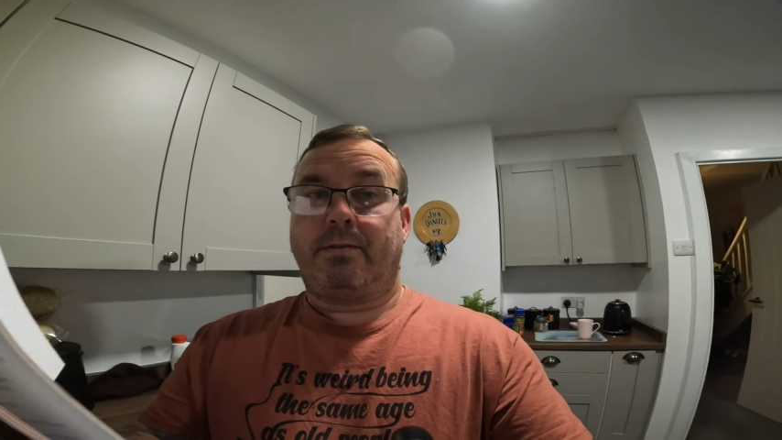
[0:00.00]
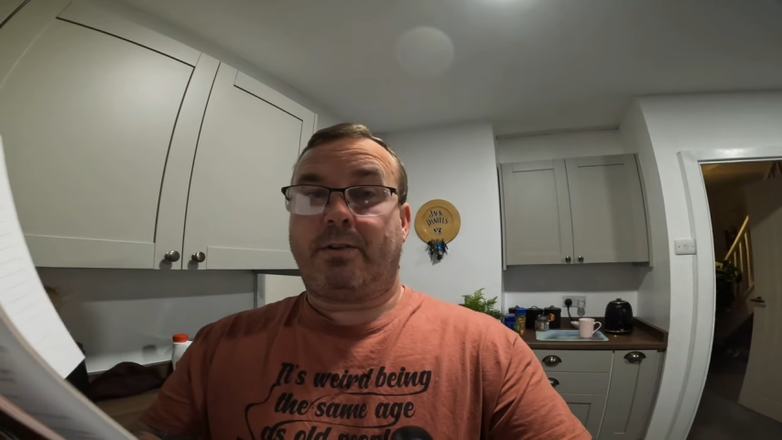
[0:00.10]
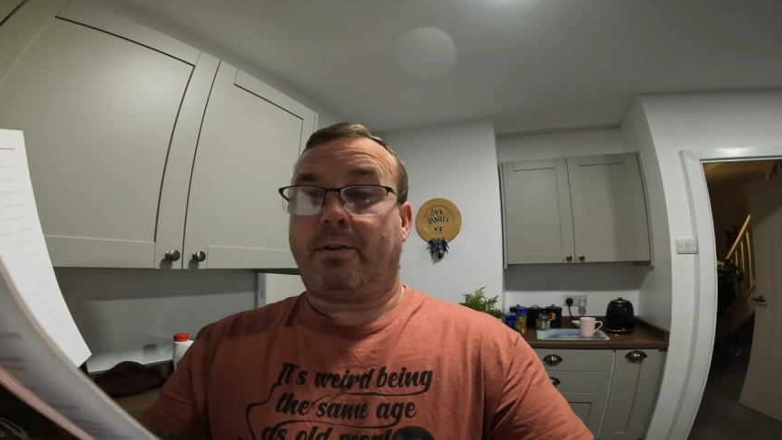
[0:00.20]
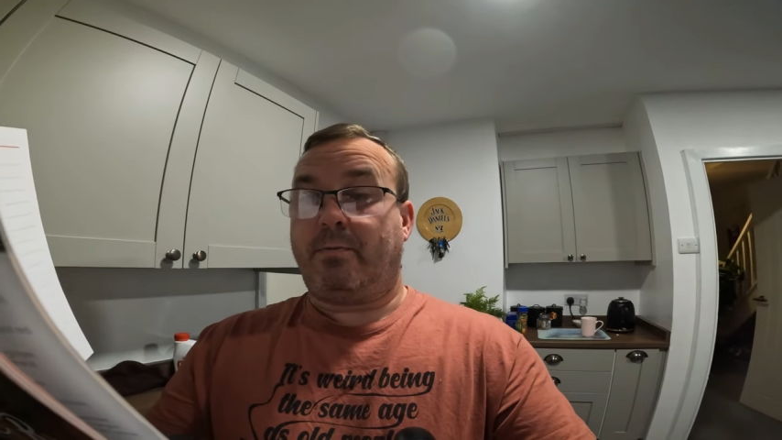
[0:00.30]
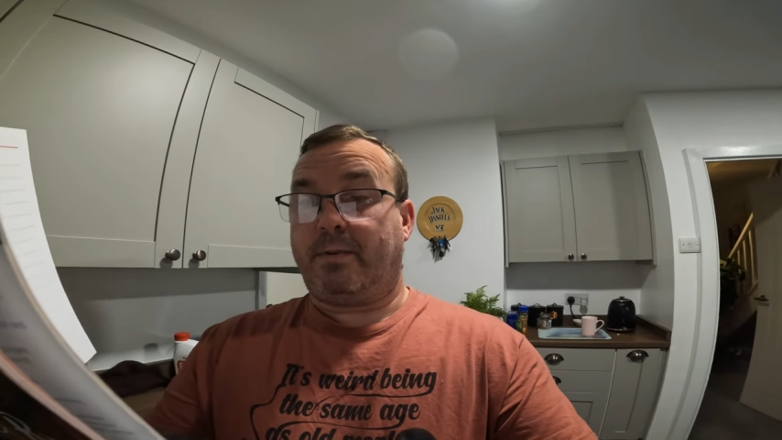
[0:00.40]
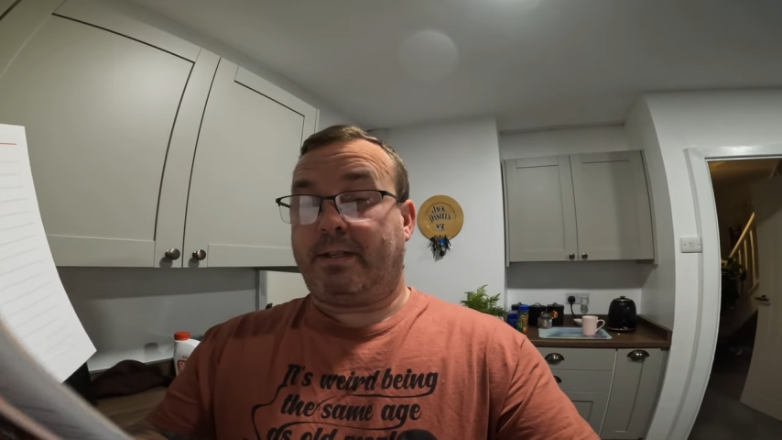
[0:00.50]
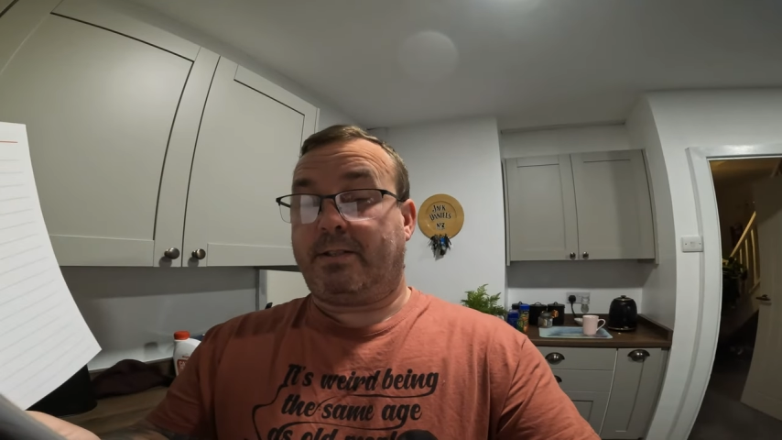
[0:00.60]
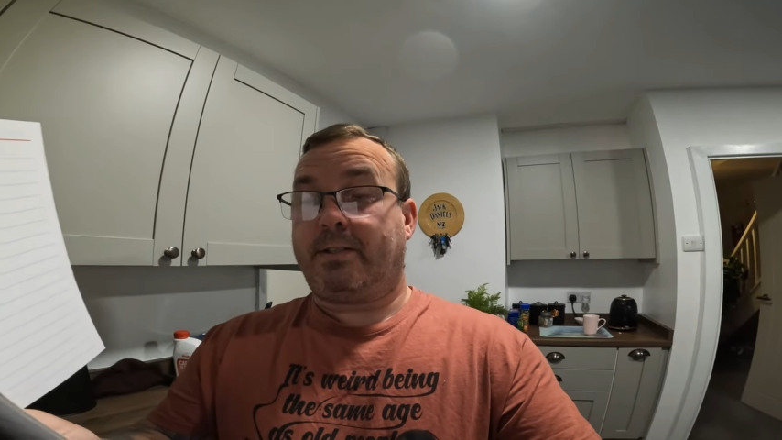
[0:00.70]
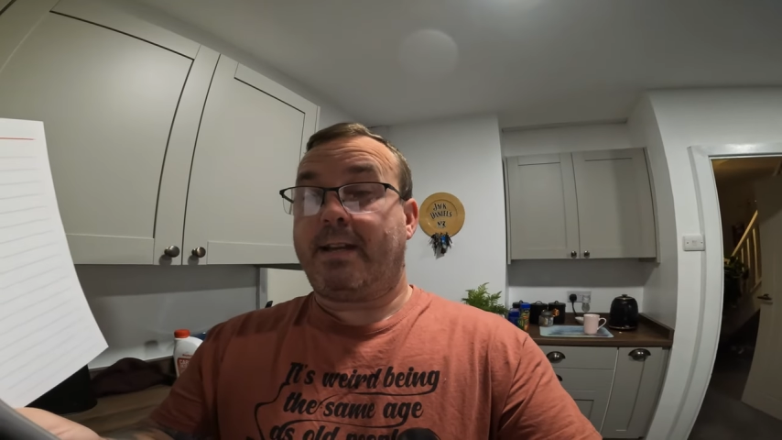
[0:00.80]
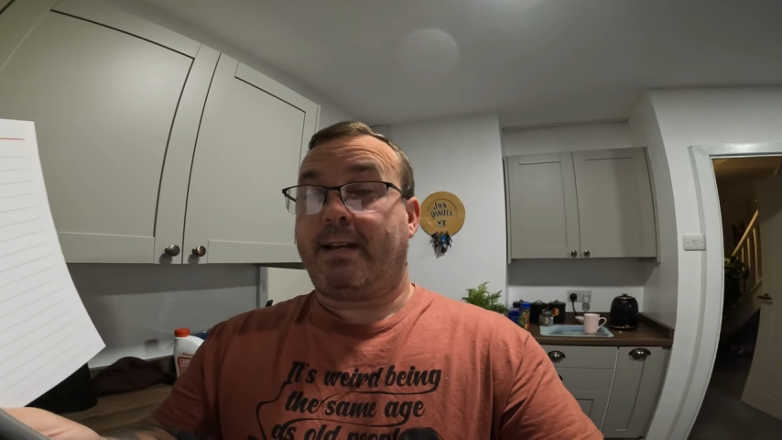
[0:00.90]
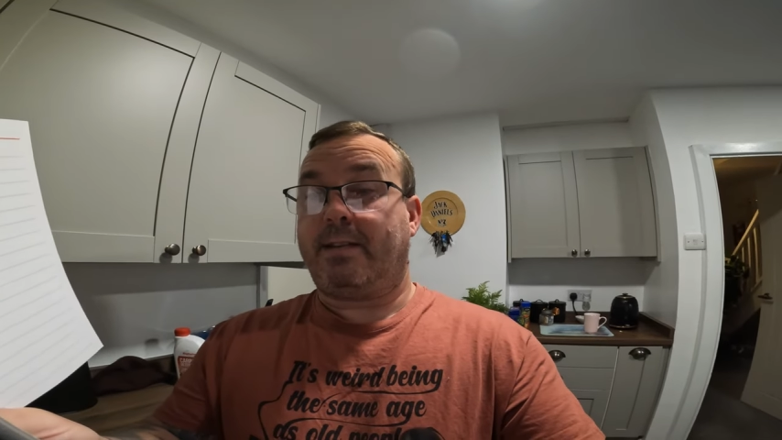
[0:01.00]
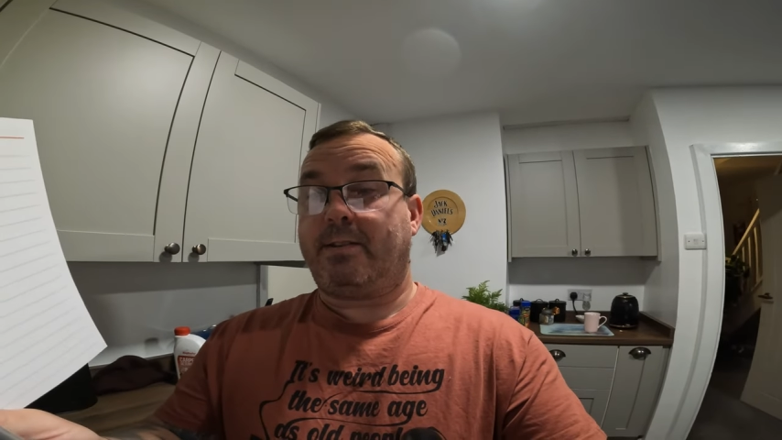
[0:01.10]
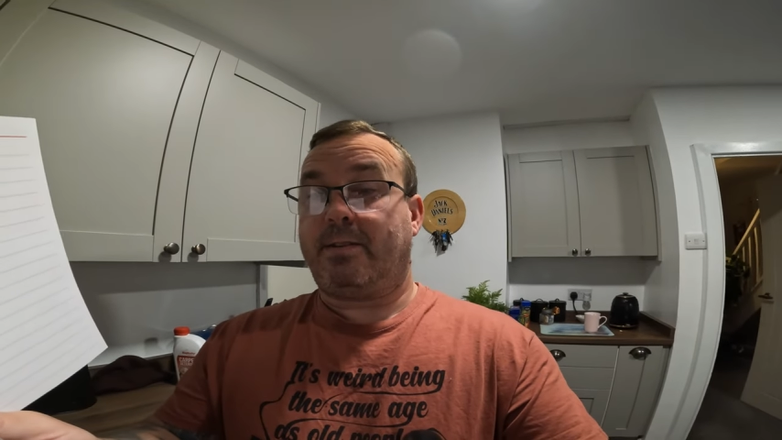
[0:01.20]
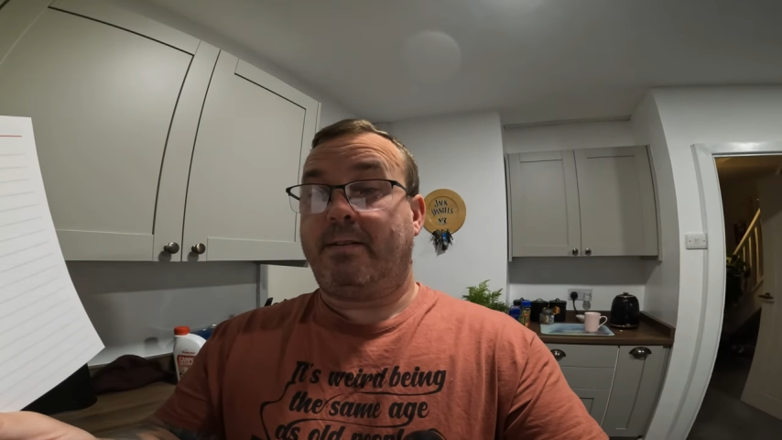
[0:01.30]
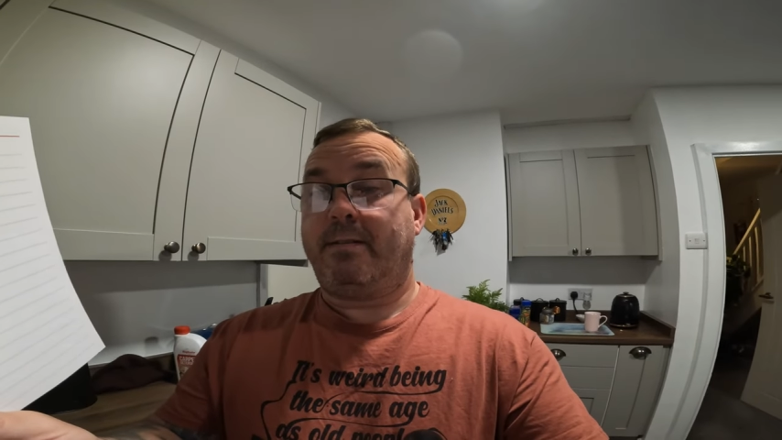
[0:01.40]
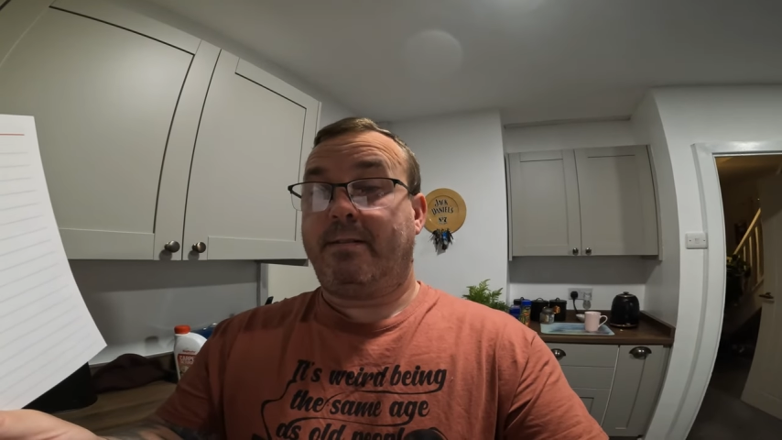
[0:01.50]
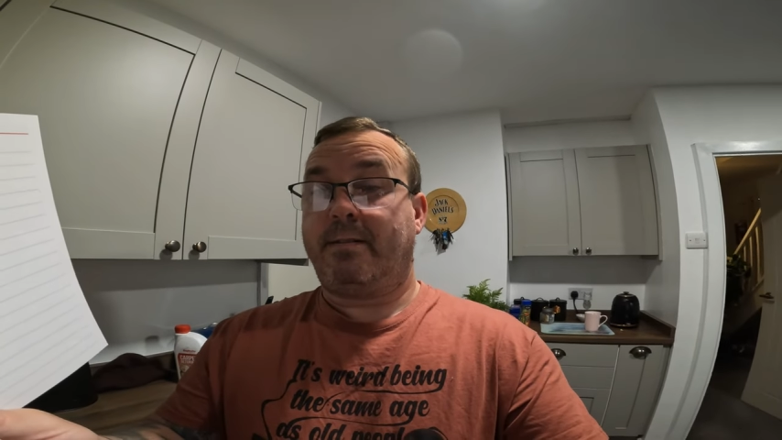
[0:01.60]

So it says,